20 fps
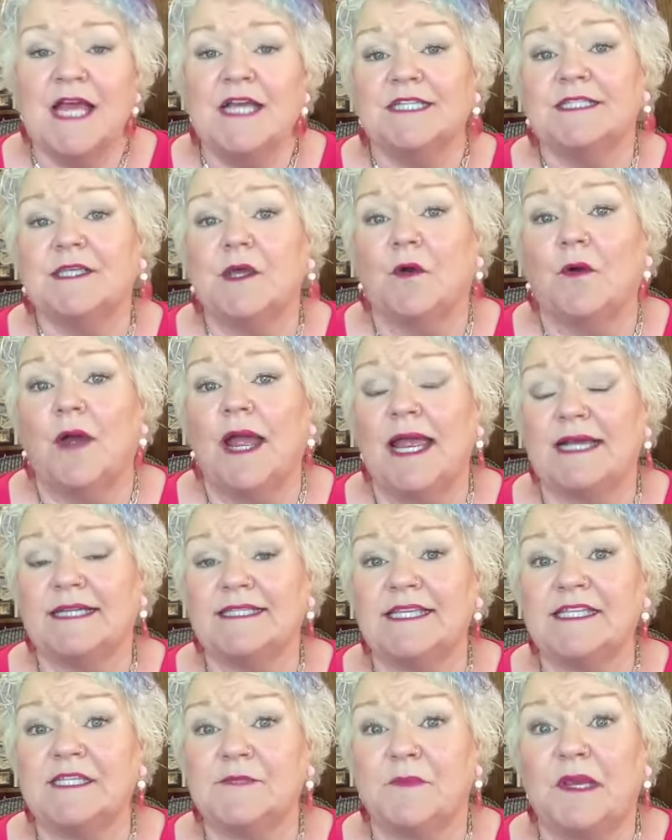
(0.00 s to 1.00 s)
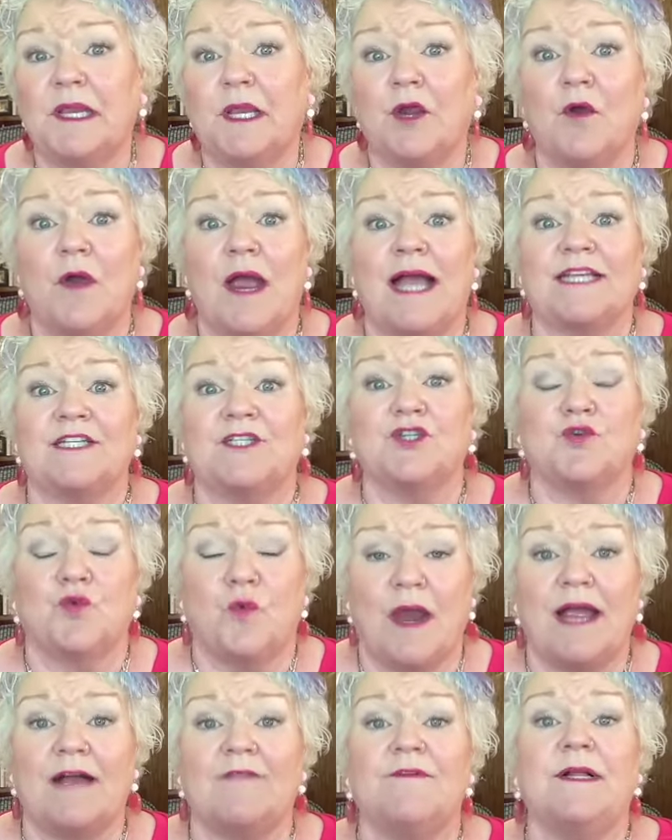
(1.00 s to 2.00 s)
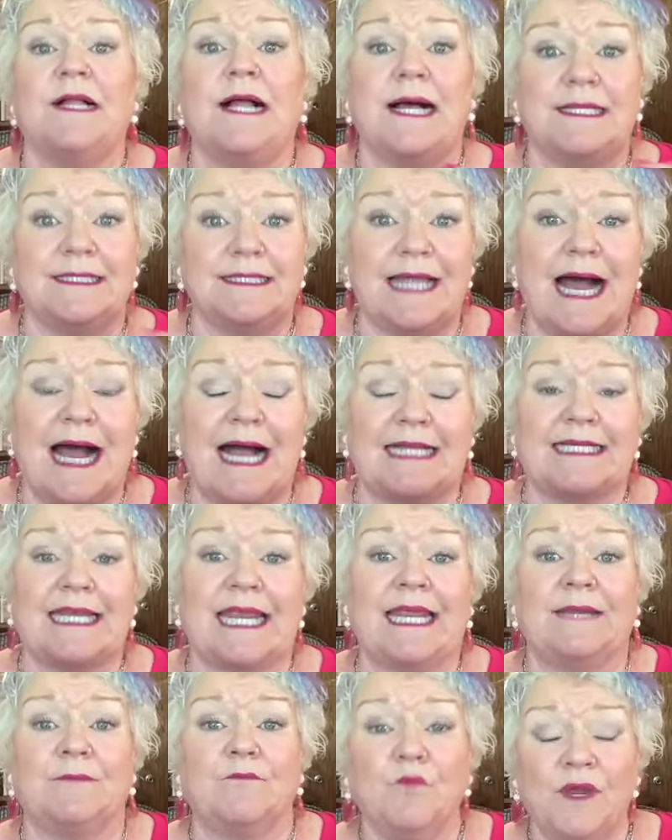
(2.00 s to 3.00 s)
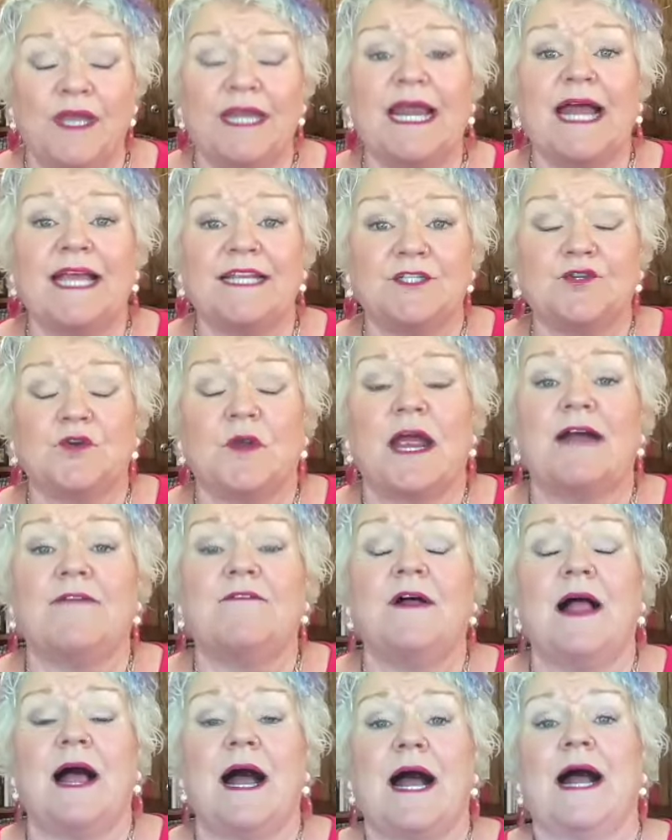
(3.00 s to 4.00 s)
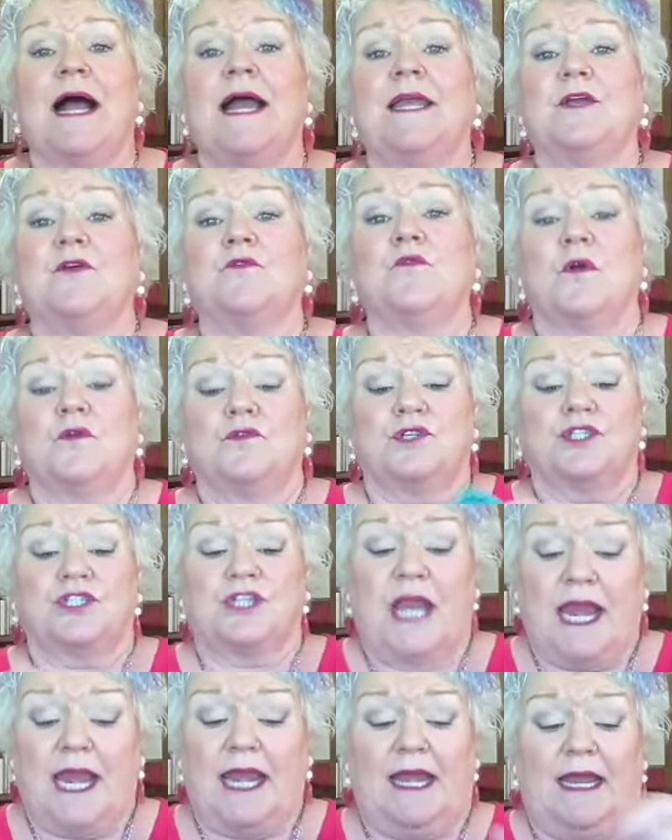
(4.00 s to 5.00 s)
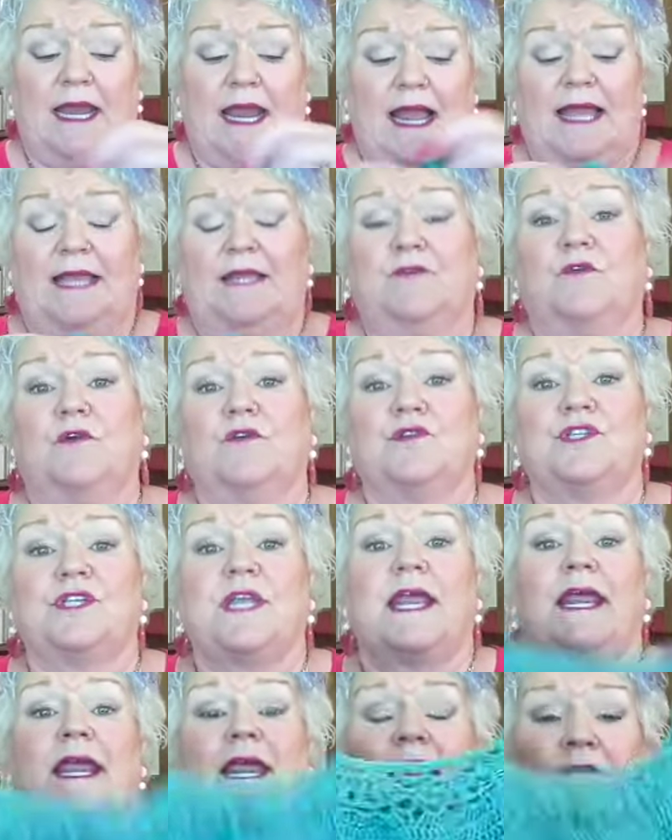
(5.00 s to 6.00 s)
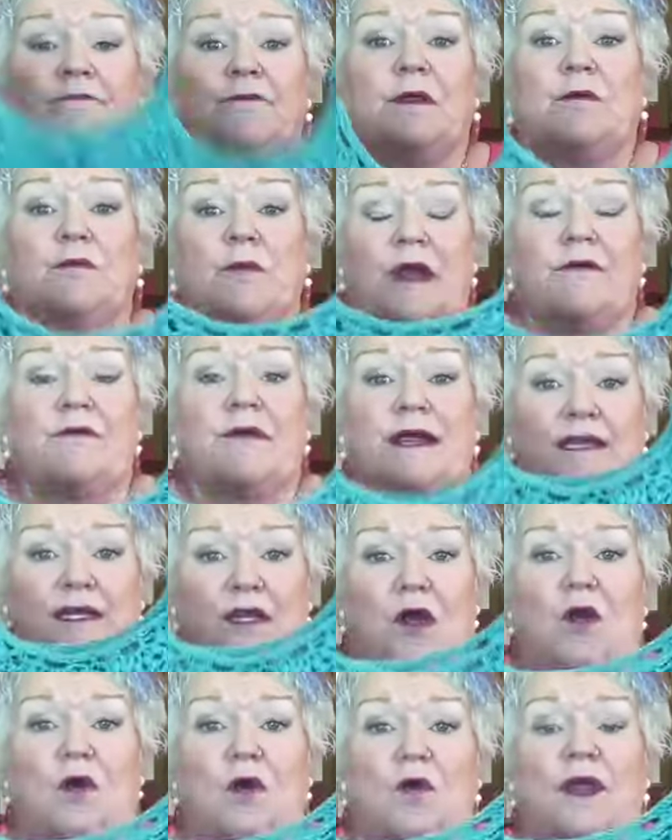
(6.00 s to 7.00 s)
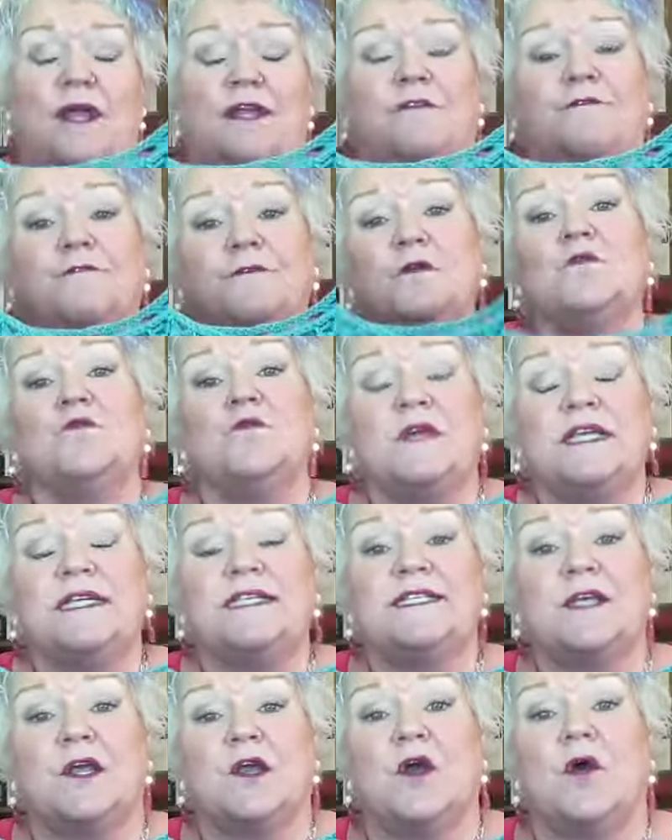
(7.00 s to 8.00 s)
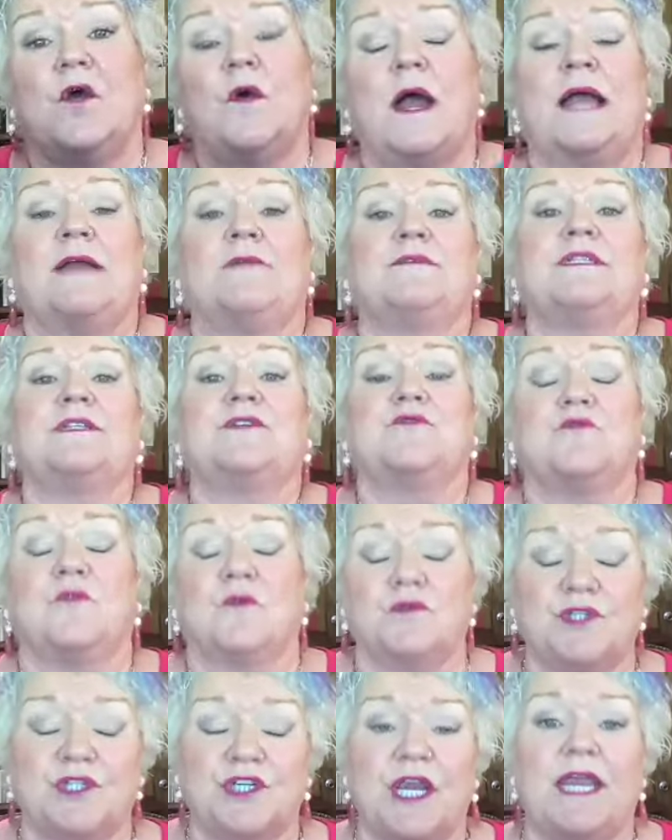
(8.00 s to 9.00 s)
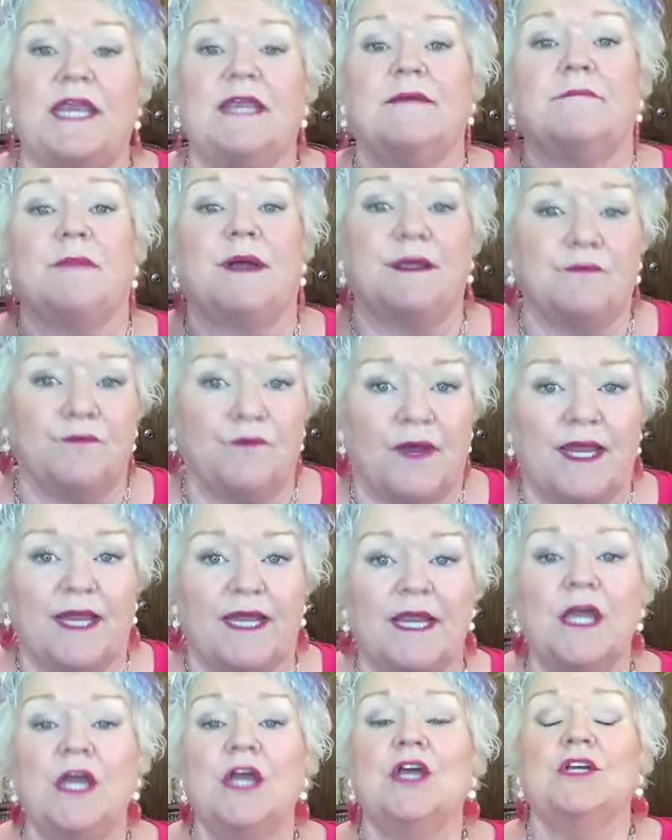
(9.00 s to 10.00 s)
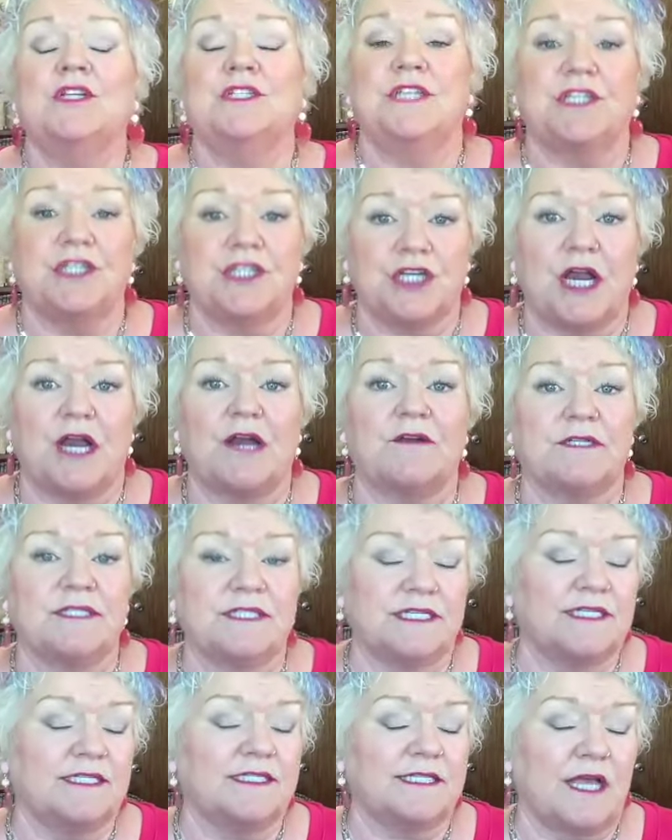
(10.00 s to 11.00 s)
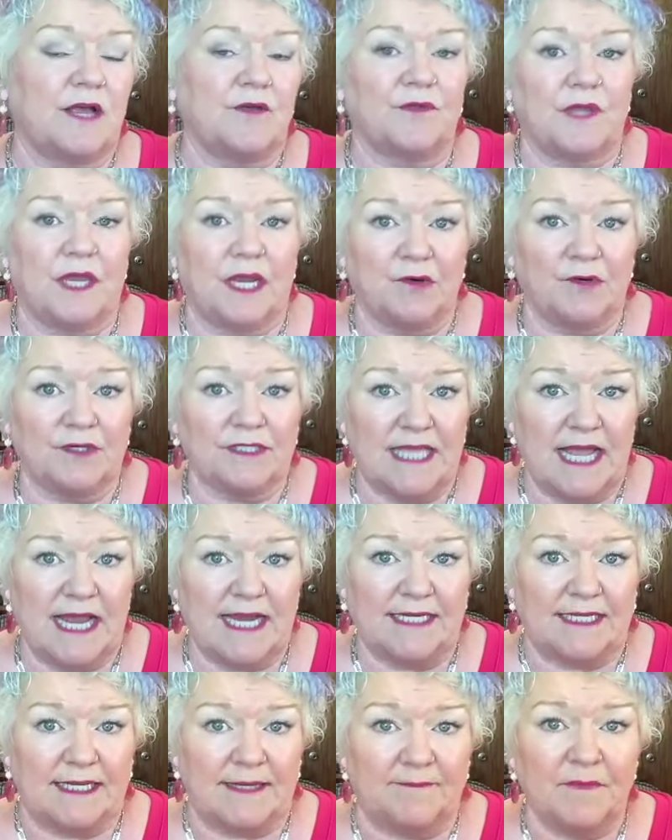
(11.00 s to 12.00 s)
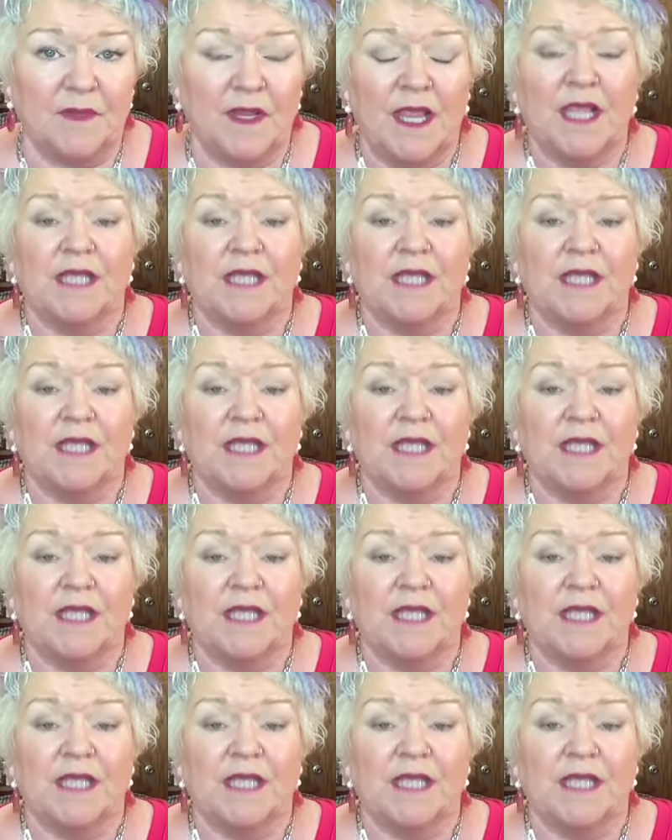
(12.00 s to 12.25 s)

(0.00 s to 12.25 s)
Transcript: So, as a speaker, I travel a lot. And when I travel, I crochet. I crochet everywhere I go. And a few weeks ago, I was crocheting my way to Charleston, South Carolina.